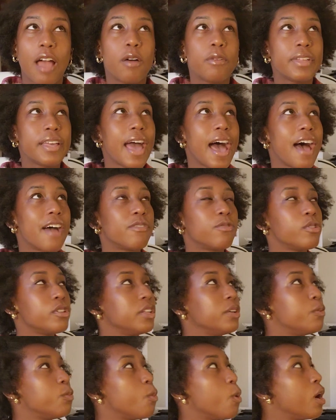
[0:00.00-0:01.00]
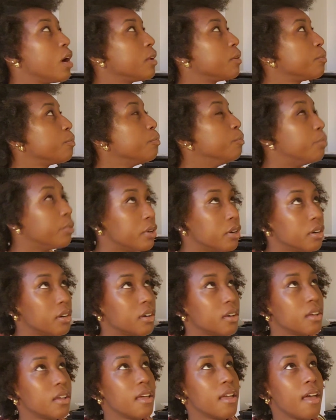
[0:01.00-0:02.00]
I only have really one
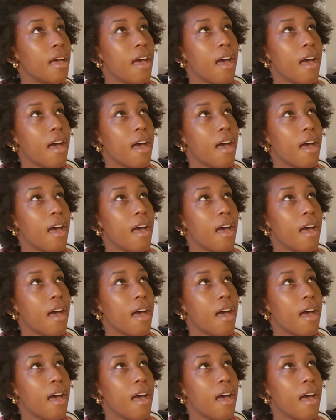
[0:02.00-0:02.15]
book